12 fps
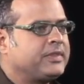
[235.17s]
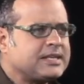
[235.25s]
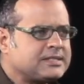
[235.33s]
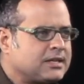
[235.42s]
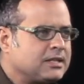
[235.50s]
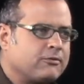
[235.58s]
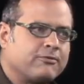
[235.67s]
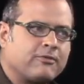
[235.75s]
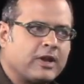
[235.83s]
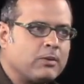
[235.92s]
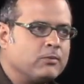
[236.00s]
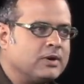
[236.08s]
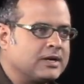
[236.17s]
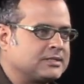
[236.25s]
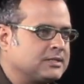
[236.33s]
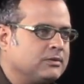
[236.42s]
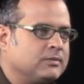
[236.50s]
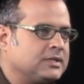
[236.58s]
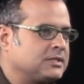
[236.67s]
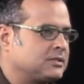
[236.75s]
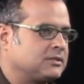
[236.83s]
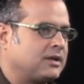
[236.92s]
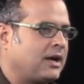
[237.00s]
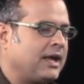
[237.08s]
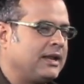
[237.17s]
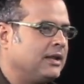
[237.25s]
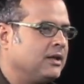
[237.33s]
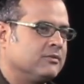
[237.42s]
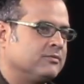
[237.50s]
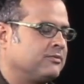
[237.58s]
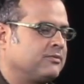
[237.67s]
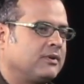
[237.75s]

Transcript: These are the frameworks in which I live.